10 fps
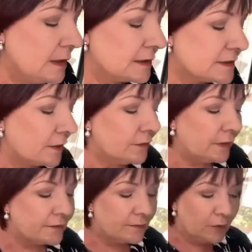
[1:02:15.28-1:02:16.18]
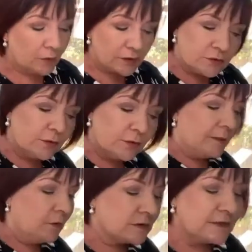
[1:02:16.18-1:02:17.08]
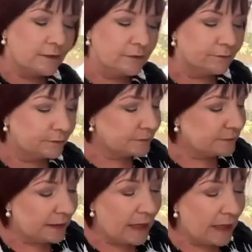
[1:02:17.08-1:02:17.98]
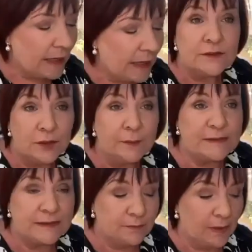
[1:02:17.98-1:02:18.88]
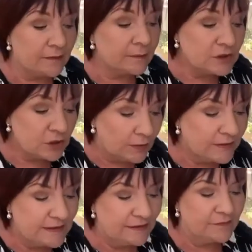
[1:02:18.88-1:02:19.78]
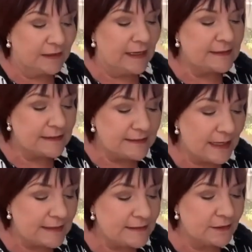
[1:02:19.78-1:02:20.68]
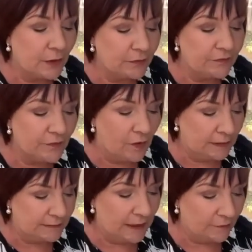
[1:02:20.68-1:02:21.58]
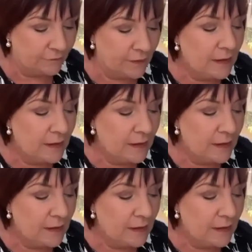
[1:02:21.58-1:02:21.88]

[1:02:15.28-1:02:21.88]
So the moratorium also, as interpreted by the majority of the cases, doesn't go far enough.